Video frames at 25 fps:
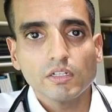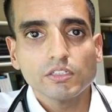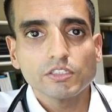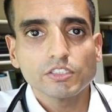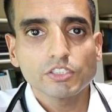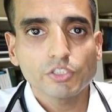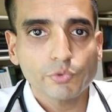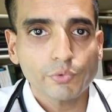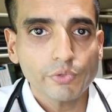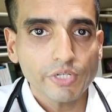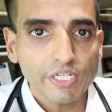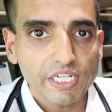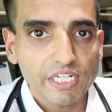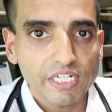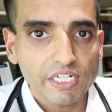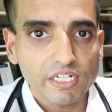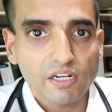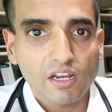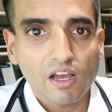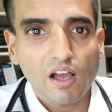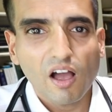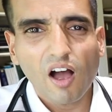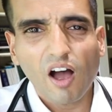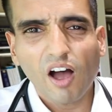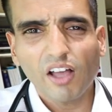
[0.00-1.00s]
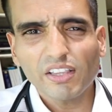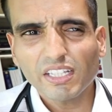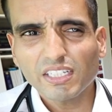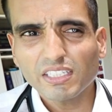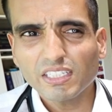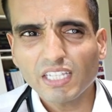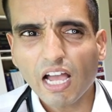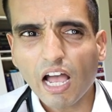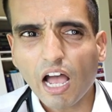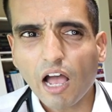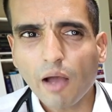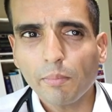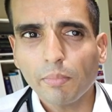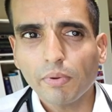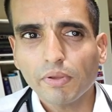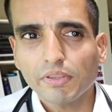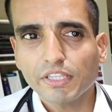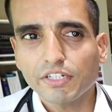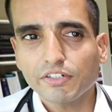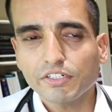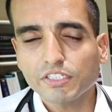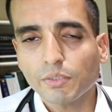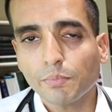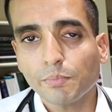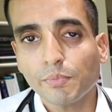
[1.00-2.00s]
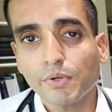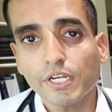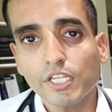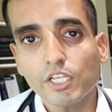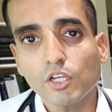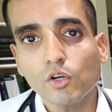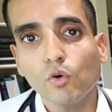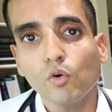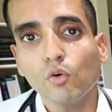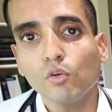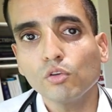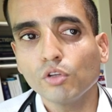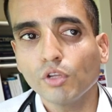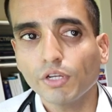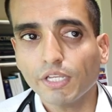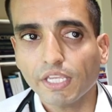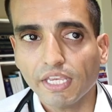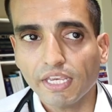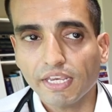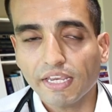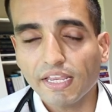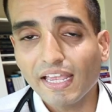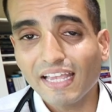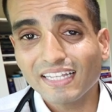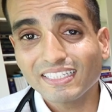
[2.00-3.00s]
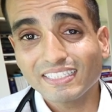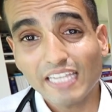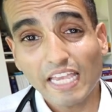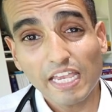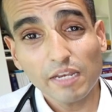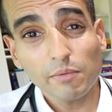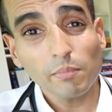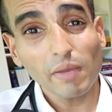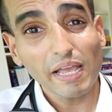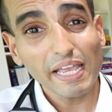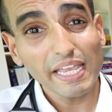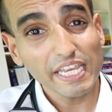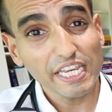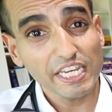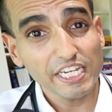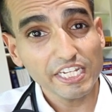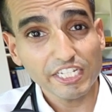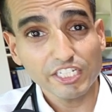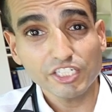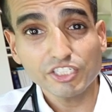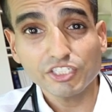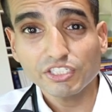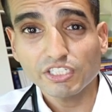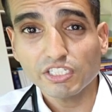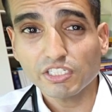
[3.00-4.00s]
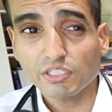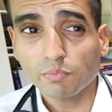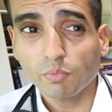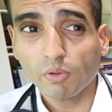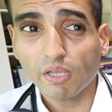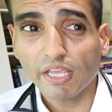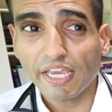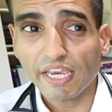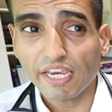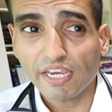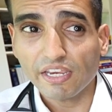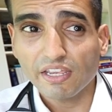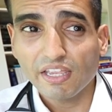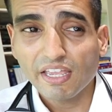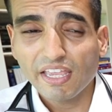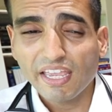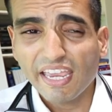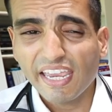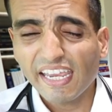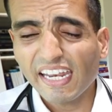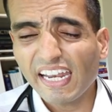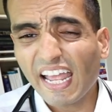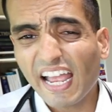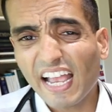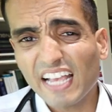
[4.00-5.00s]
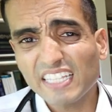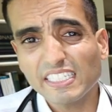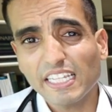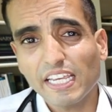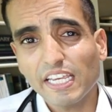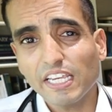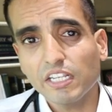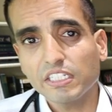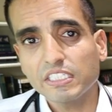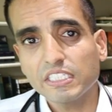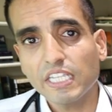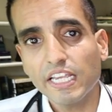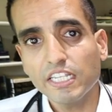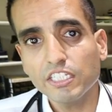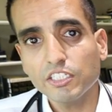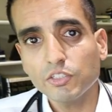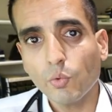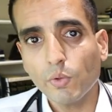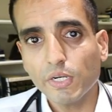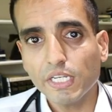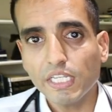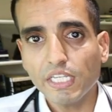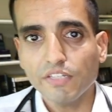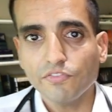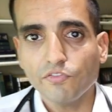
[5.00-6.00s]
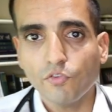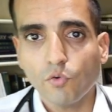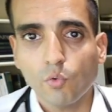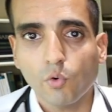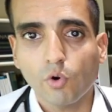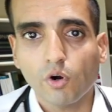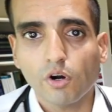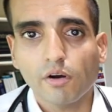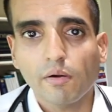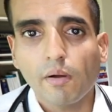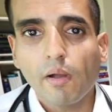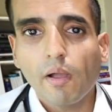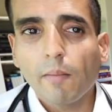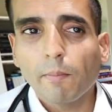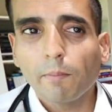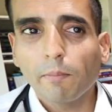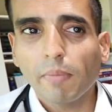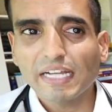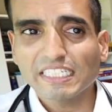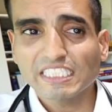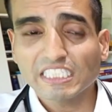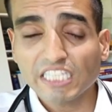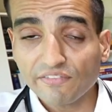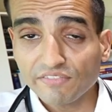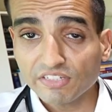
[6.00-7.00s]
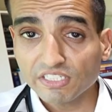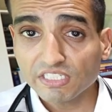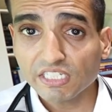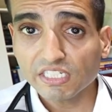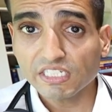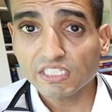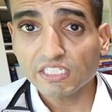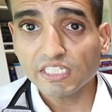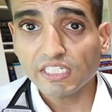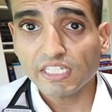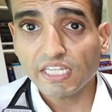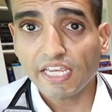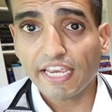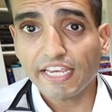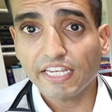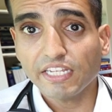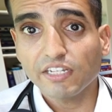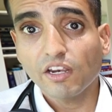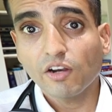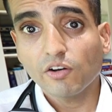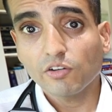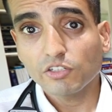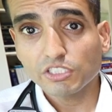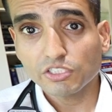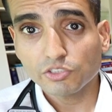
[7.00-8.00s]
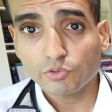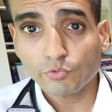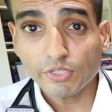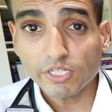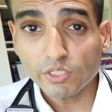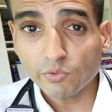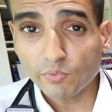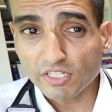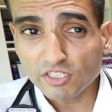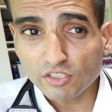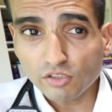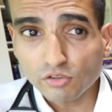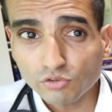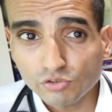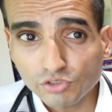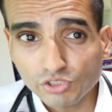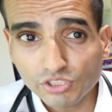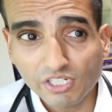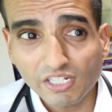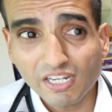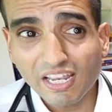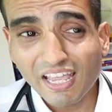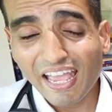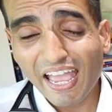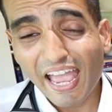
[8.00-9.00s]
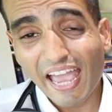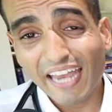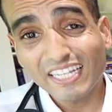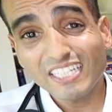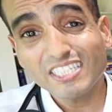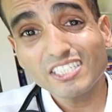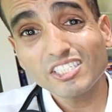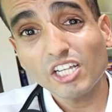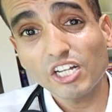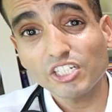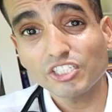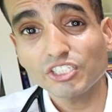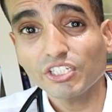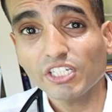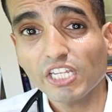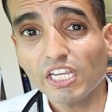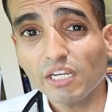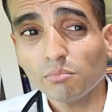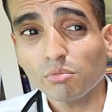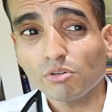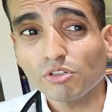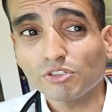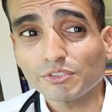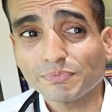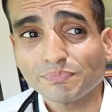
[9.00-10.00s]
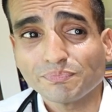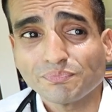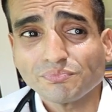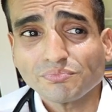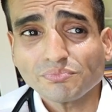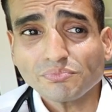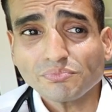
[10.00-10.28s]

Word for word: Screen. On the top, there's a pretty cool looking 10-by-8-inch display. It has a 1024 by 768 screen resolution and is touch enabled.